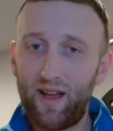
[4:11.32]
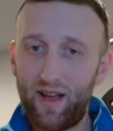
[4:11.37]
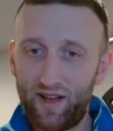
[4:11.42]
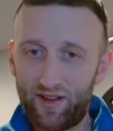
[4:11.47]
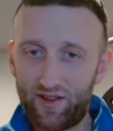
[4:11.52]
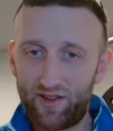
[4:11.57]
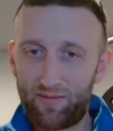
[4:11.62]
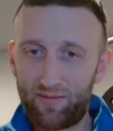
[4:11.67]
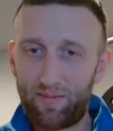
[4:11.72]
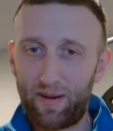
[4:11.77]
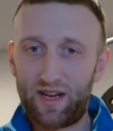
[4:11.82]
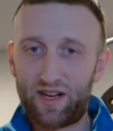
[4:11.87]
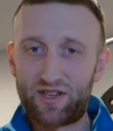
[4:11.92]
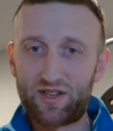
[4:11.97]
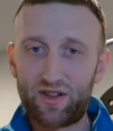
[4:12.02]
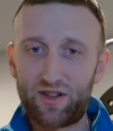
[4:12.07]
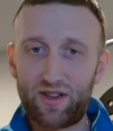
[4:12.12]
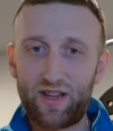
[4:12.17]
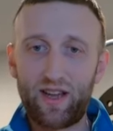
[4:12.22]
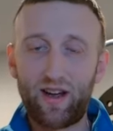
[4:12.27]

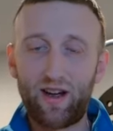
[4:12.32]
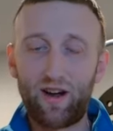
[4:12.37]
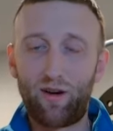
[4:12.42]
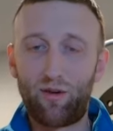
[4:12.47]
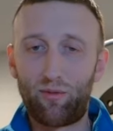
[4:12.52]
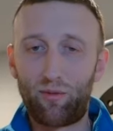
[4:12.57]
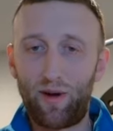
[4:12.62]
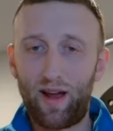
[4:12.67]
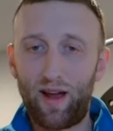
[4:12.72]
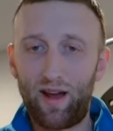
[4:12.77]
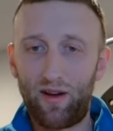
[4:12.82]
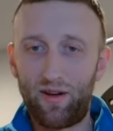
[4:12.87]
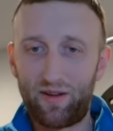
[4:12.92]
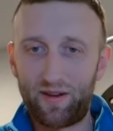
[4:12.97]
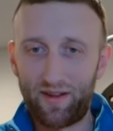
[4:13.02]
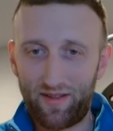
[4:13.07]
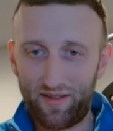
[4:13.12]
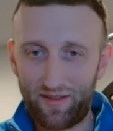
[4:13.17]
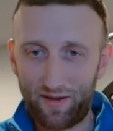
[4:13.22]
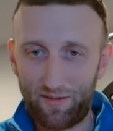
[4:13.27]
especially
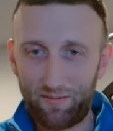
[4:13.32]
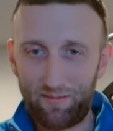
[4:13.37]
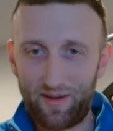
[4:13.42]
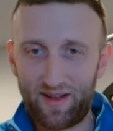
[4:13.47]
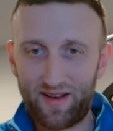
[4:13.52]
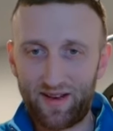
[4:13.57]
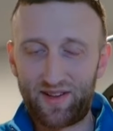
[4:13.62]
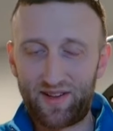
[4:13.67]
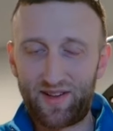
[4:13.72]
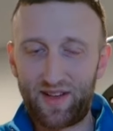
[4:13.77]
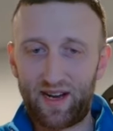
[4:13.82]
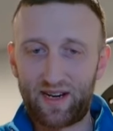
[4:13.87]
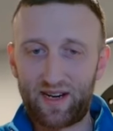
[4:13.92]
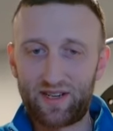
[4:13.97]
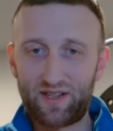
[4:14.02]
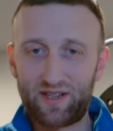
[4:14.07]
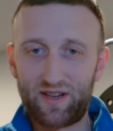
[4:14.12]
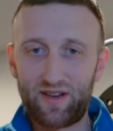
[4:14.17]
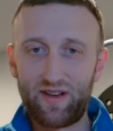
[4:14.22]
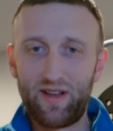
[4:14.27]
around the
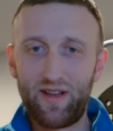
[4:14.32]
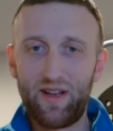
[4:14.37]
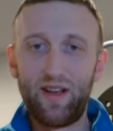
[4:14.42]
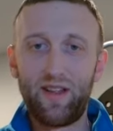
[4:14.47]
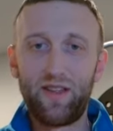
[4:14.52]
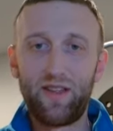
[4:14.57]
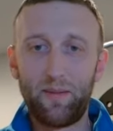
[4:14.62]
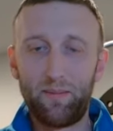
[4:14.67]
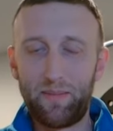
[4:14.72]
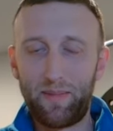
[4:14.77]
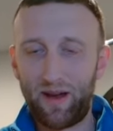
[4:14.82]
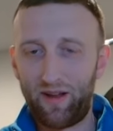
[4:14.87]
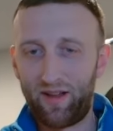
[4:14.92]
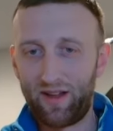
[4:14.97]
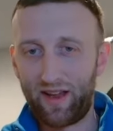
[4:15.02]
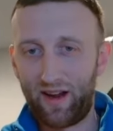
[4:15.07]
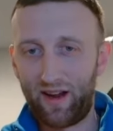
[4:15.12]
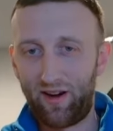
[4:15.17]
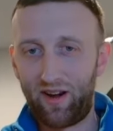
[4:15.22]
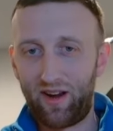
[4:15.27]
midsection, the
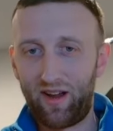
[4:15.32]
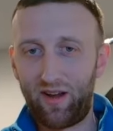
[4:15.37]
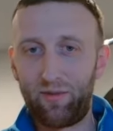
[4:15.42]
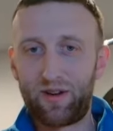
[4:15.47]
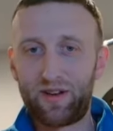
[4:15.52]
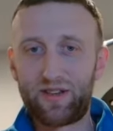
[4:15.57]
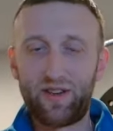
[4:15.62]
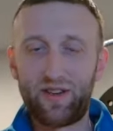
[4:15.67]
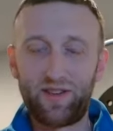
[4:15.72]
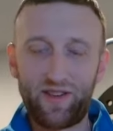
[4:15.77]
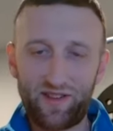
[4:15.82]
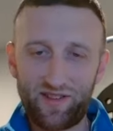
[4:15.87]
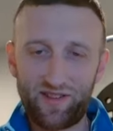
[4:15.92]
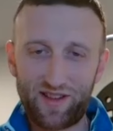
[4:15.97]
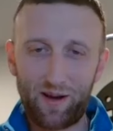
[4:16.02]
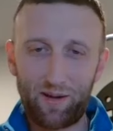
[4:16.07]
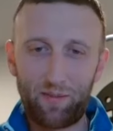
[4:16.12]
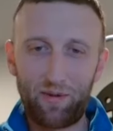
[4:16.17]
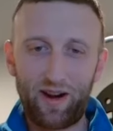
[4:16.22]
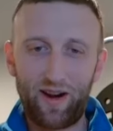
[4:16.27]
belly area, which is the
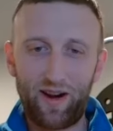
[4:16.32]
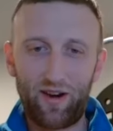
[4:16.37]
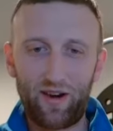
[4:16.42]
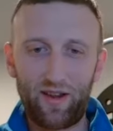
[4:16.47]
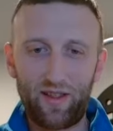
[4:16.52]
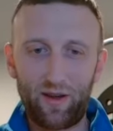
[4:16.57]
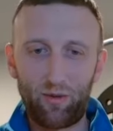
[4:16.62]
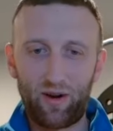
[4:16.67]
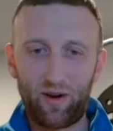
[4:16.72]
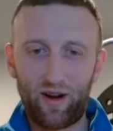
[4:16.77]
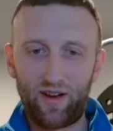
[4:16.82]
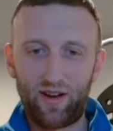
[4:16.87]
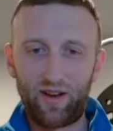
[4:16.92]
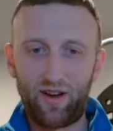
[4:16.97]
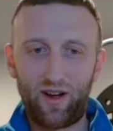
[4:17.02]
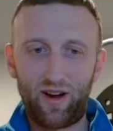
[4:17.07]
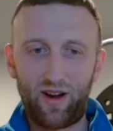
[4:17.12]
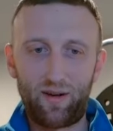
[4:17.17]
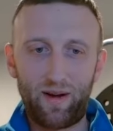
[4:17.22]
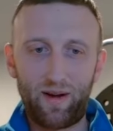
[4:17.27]
stubborn area that we're going to
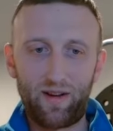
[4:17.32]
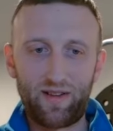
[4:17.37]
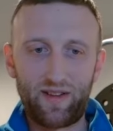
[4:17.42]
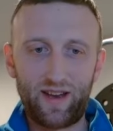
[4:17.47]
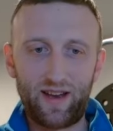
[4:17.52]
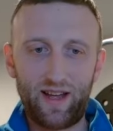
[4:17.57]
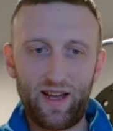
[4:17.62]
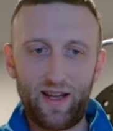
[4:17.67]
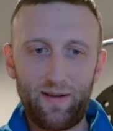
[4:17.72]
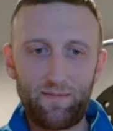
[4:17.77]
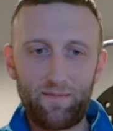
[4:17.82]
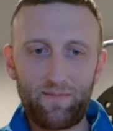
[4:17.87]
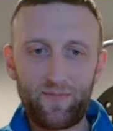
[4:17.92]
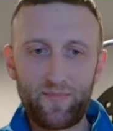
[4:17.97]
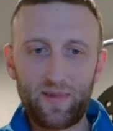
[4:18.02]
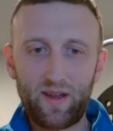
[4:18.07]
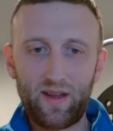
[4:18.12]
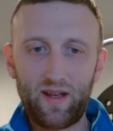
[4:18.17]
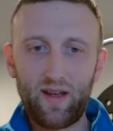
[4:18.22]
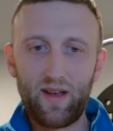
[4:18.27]
talk about today.
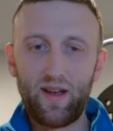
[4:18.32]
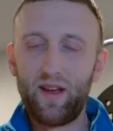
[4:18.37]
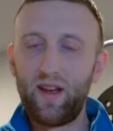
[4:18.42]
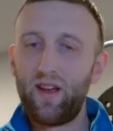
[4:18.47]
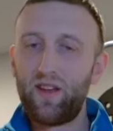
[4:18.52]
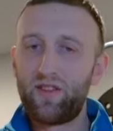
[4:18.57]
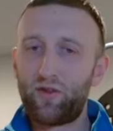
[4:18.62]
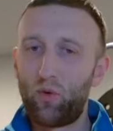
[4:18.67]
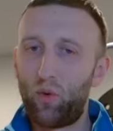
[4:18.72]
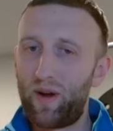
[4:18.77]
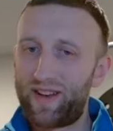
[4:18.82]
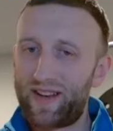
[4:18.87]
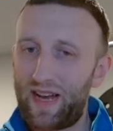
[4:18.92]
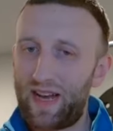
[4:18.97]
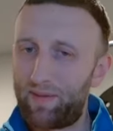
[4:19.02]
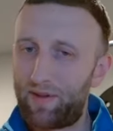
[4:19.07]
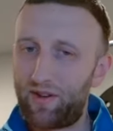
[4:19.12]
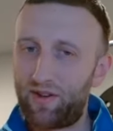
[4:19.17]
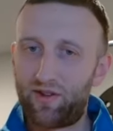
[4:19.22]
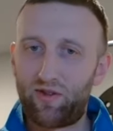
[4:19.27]
So what
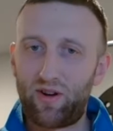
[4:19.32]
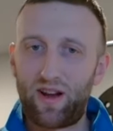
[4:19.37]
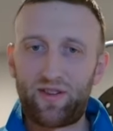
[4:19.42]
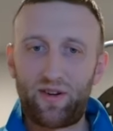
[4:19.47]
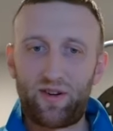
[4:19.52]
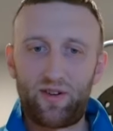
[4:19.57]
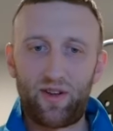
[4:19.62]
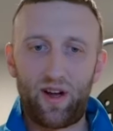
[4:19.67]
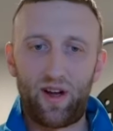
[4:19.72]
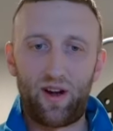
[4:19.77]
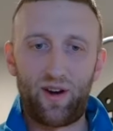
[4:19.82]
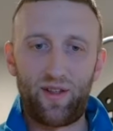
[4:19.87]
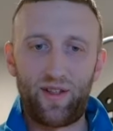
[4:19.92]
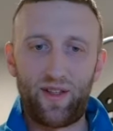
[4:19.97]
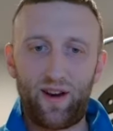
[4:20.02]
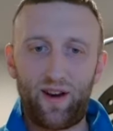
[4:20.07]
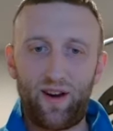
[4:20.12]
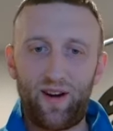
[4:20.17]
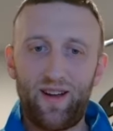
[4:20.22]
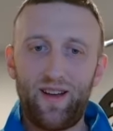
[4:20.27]
types of stressors are
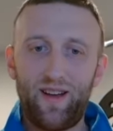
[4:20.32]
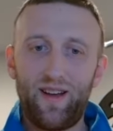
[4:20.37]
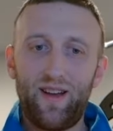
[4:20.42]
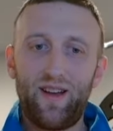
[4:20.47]
there?